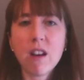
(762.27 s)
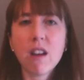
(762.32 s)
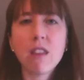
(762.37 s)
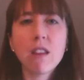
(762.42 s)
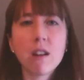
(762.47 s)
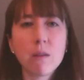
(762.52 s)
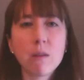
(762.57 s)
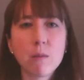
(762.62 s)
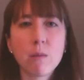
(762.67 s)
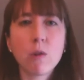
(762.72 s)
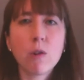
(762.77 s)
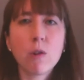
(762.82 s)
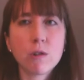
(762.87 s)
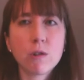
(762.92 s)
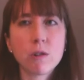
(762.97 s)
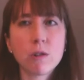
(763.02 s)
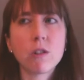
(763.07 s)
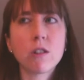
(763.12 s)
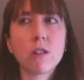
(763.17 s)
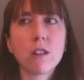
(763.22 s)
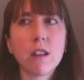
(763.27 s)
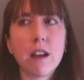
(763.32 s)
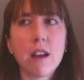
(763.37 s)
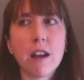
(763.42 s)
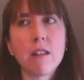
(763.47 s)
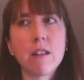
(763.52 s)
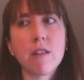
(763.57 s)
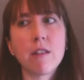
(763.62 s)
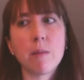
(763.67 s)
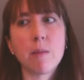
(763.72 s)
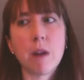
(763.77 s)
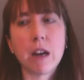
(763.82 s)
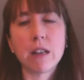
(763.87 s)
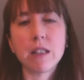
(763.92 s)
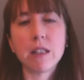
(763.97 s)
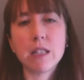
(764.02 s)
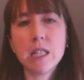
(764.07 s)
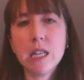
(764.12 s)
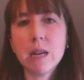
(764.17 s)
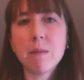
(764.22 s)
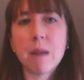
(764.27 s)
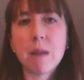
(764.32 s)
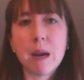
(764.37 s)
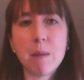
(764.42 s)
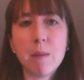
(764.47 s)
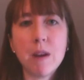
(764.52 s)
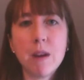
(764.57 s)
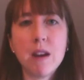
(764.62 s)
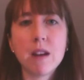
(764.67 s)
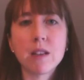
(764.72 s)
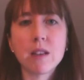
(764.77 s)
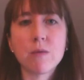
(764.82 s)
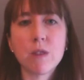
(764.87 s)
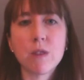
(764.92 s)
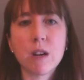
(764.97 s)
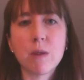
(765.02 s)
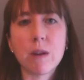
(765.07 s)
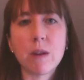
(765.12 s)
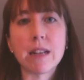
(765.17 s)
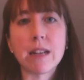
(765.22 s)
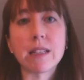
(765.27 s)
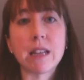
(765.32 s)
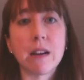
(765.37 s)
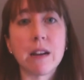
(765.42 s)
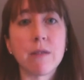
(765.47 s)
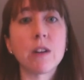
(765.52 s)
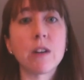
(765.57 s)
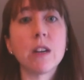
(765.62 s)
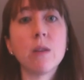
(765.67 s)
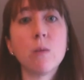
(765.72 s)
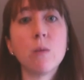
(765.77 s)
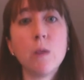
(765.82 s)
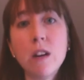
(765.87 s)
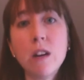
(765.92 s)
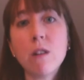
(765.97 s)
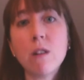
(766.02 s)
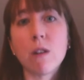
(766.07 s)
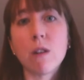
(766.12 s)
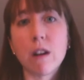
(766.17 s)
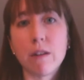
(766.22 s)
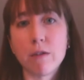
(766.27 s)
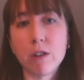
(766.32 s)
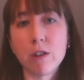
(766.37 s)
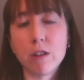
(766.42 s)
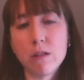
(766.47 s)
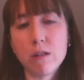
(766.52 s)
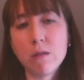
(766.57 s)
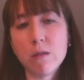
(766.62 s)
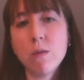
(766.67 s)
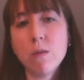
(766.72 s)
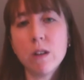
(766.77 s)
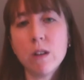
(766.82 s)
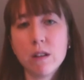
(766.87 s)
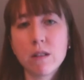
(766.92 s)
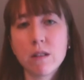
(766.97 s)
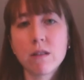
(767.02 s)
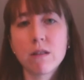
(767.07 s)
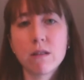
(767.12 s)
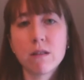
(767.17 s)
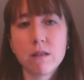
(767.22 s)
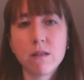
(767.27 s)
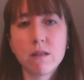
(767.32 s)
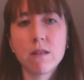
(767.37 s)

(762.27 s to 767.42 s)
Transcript: And then closer to the end of the pregnancy, it might be as frequent as every week or every 2 weeks.